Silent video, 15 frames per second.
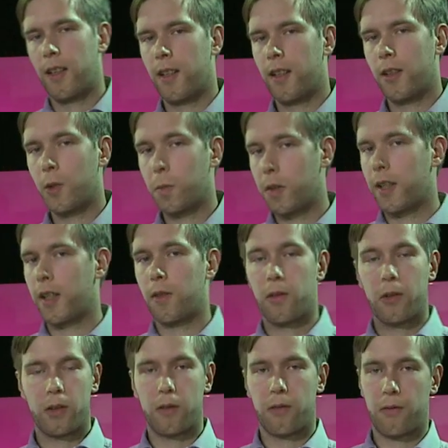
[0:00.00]
you buy it
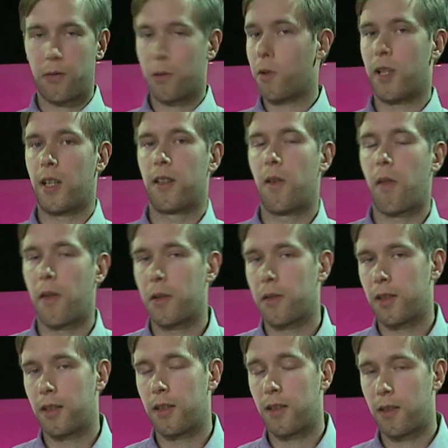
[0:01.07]
for
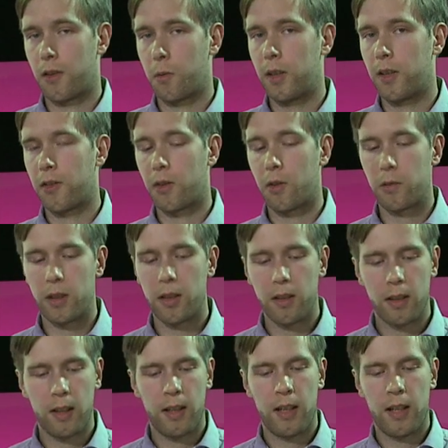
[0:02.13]
400,000 Swedish kronor,